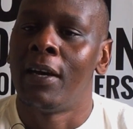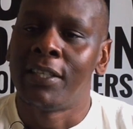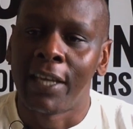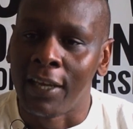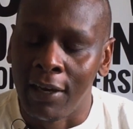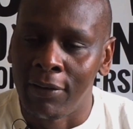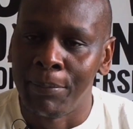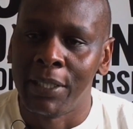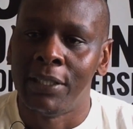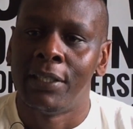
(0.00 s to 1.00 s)

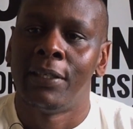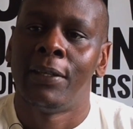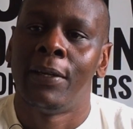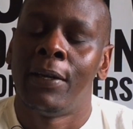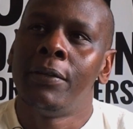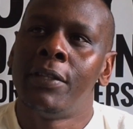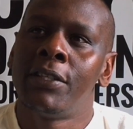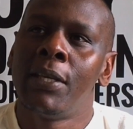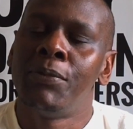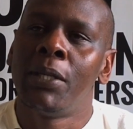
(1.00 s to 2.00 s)
anti-government. At
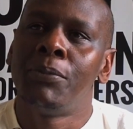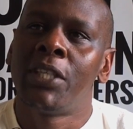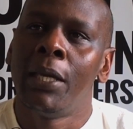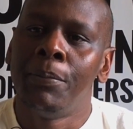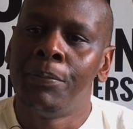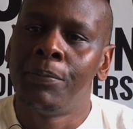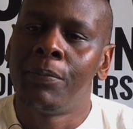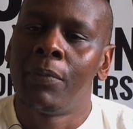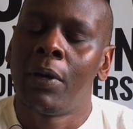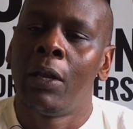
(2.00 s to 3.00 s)
the same
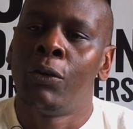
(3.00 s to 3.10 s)
time,